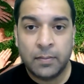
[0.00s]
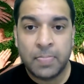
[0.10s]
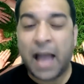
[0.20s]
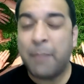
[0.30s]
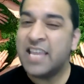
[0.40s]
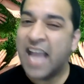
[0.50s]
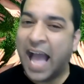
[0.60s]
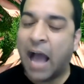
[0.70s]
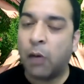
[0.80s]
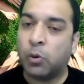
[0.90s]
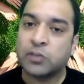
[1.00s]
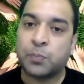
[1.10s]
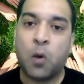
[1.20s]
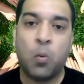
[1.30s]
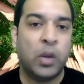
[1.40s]
how many hours
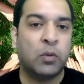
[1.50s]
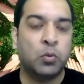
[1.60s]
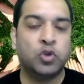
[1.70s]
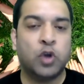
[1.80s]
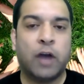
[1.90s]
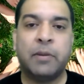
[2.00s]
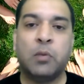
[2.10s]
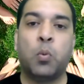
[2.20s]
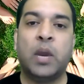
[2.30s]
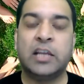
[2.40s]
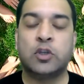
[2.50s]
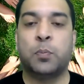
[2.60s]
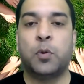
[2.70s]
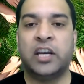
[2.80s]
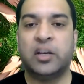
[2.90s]
per week would you have been willing to
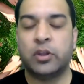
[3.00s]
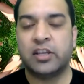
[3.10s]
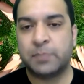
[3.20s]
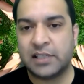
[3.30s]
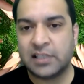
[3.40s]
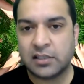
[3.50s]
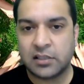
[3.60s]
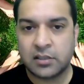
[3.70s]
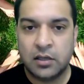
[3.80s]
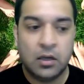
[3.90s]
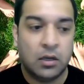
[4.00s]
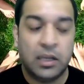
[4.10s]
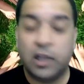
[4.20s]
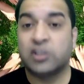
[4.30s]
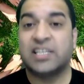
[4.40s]
put into this business?
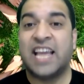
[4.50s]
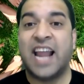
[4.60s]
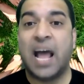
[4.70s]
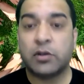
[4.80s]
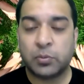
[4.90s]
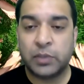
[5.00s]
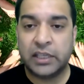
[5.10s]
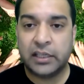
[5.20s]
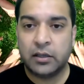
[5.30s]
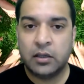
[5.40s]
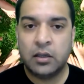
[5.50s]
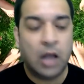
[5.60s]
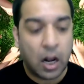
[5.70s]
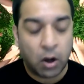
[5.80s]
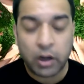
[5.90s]
He goes, 10 hours a week.
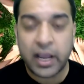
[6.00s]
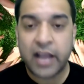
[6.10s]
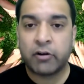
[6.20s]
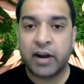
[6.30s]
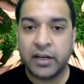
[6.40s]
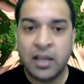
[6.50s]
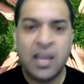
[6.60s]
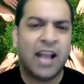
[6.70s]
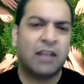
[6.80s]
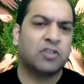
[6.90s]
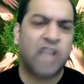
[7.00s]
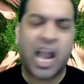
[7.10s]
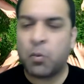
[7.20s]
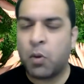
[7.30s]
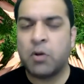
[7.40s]
I go, okay, great. And
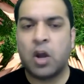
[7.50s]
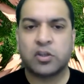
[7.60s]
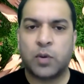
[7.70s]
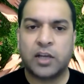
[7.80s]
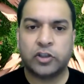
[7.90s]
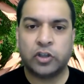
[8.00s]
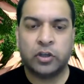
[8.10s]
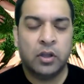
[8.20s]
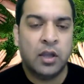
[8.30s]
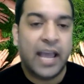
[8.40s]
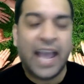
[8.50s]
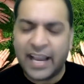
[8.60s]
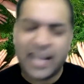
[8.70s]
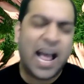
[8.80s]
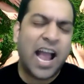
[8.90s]
Jag, one last question.
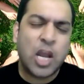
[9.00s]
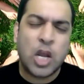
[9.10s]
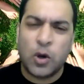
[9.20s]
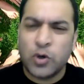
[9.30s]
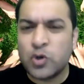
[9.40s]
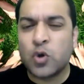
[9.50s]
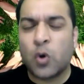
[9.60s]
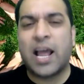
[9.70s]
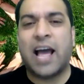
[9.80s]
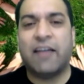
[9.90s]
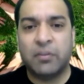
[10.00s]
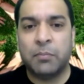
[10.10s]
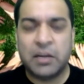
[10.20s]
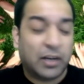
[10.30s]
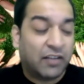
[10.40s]
Again, I know you don't have the
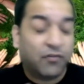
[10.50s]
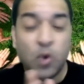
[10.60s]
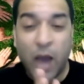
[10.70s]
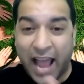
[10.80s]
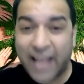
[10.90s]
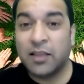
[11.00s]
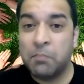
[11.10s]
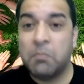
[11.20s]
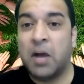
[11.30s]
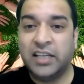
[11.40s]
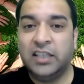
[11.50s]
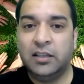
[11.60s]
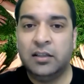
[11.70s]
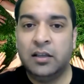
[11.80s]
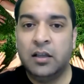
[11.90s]
money, but if you had the money,
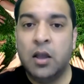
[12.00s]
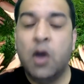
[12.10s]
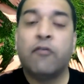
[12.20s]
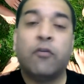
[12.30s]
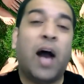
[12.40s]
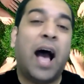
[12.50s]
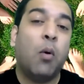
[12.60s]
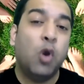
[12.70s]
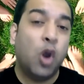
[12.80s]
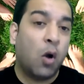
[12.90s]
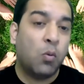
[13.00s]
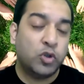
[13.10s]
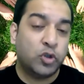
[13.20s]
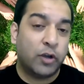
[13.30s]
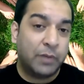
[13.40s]
for how long
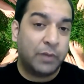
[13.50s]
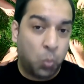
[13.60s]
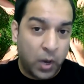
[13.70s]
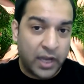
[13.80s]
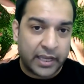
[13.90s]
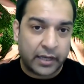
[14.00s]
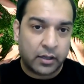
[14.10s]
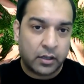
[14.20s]
would you have been willing